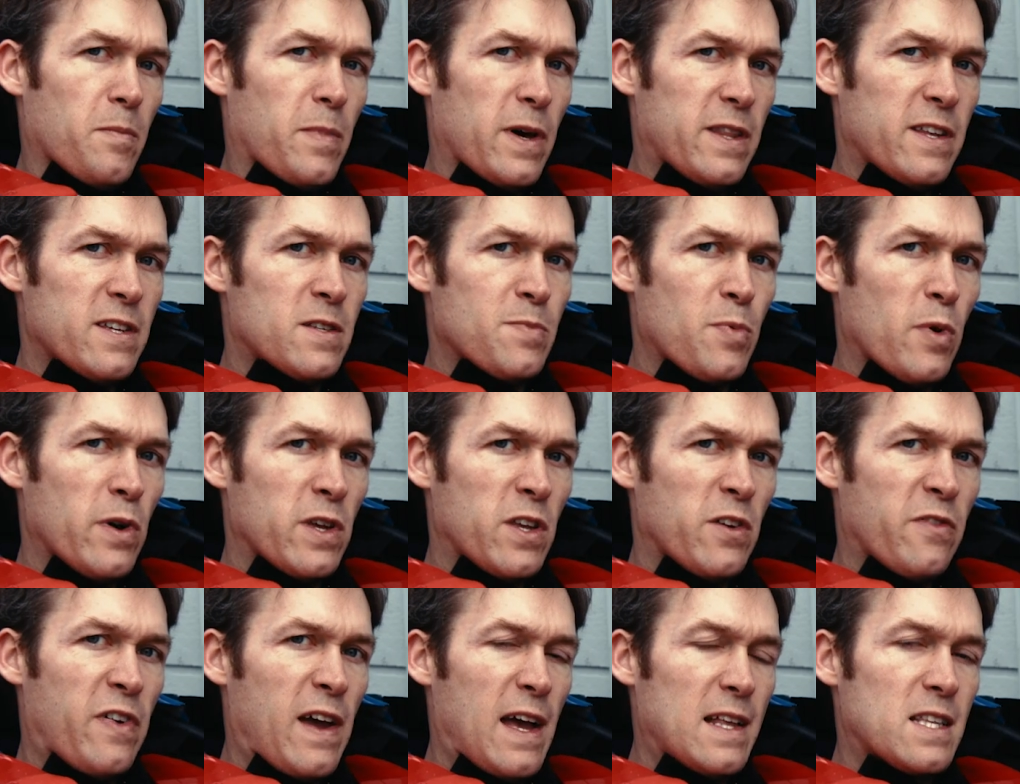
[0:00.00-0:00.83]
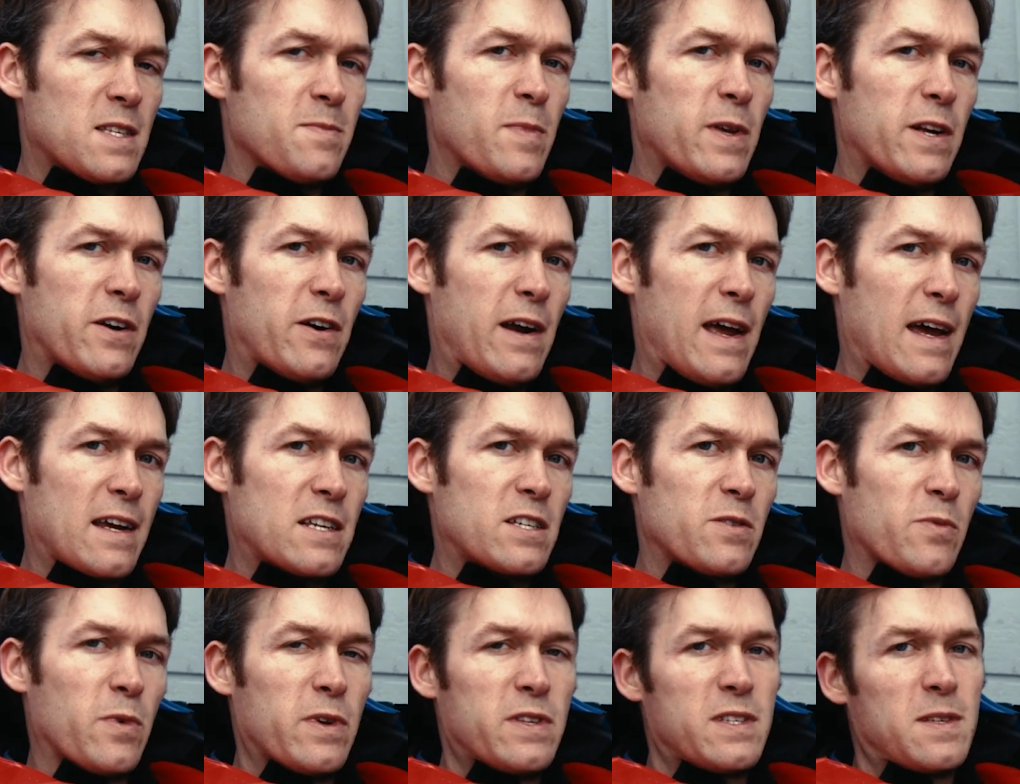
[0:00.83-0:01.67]
By this point, you've had some
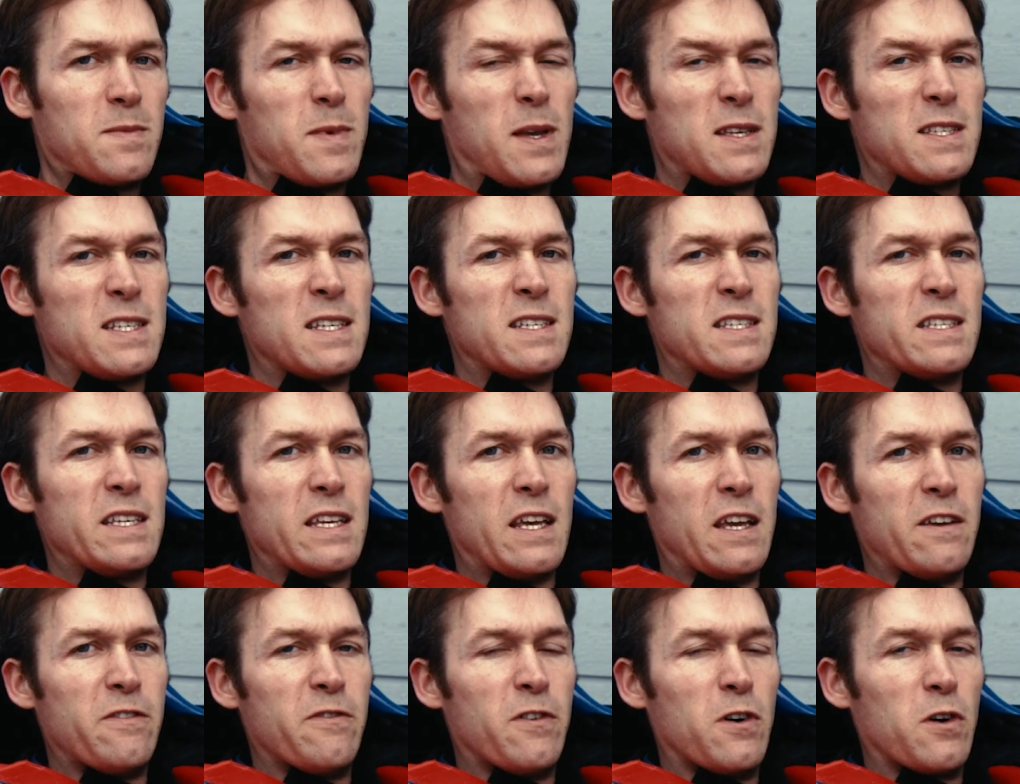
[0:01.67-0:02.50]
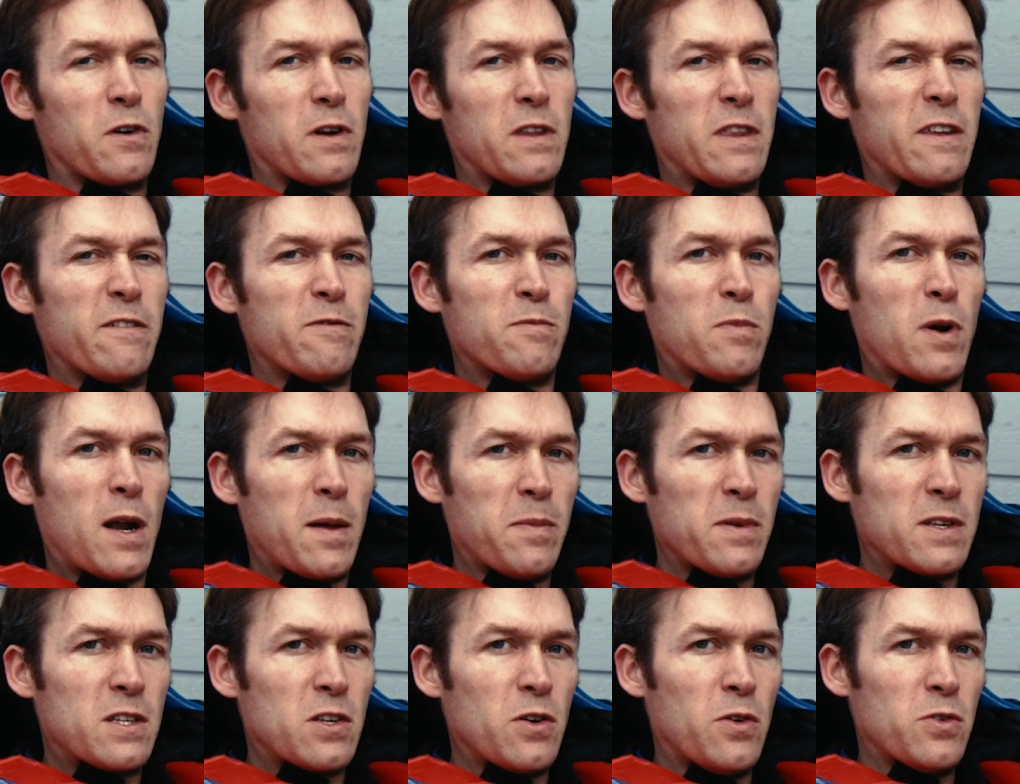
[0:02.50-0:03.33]
interaction with some SCCA folk, and they've
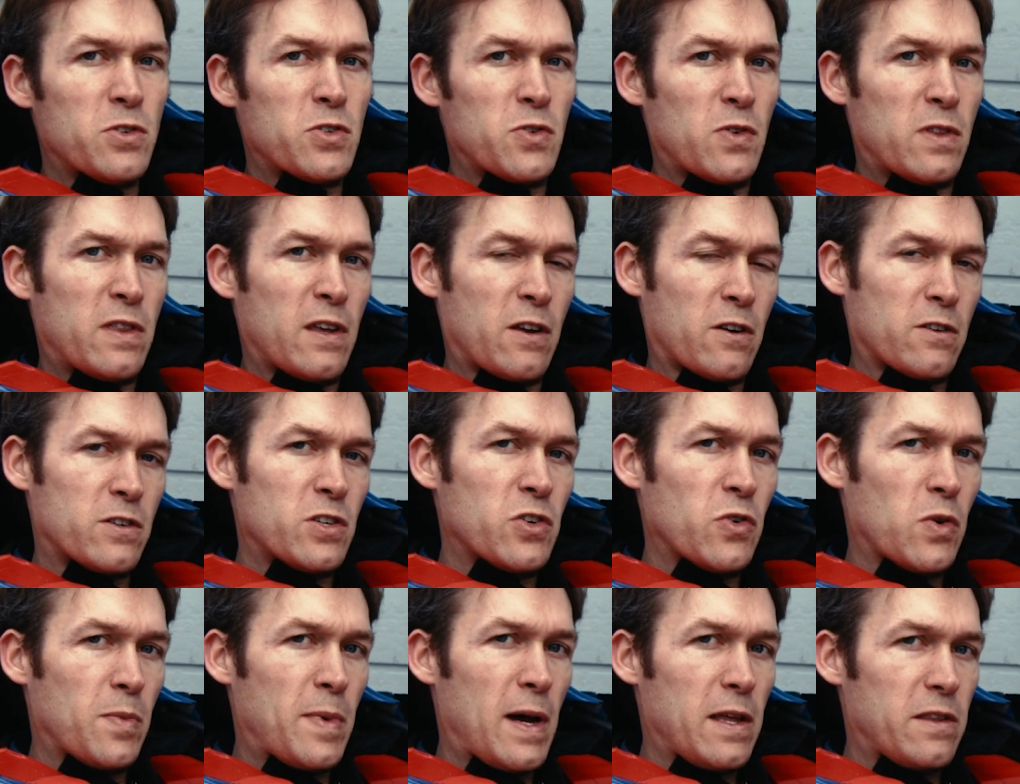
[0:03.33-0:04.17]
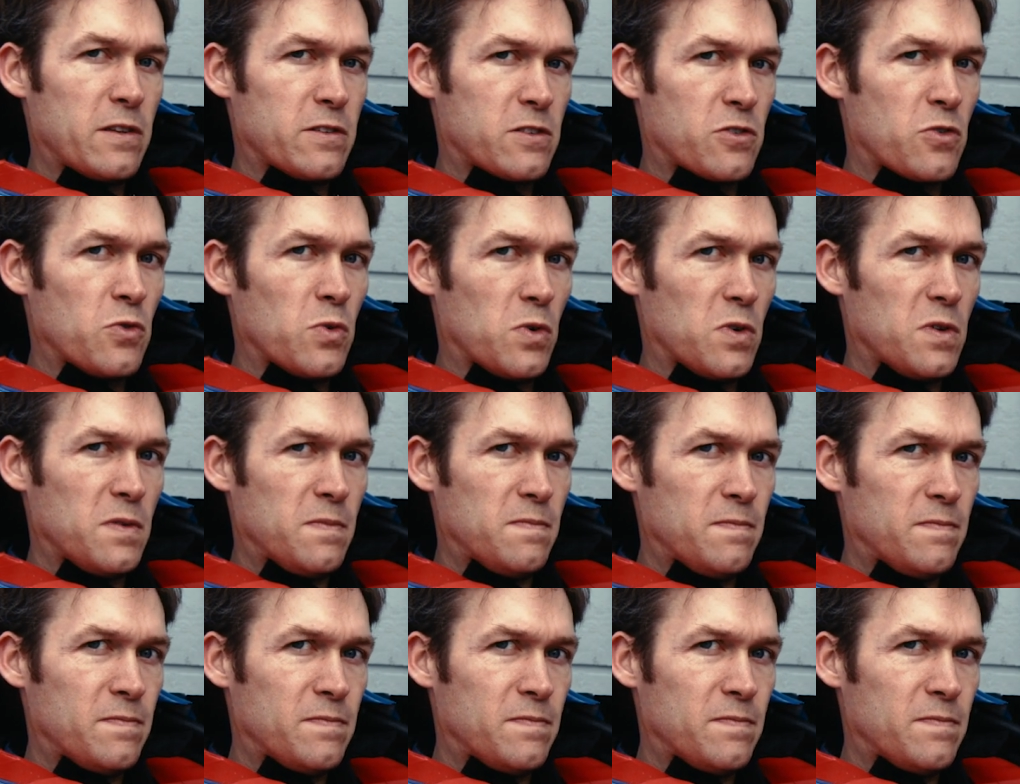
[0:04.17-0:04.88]
probably told you a thing or two about the school.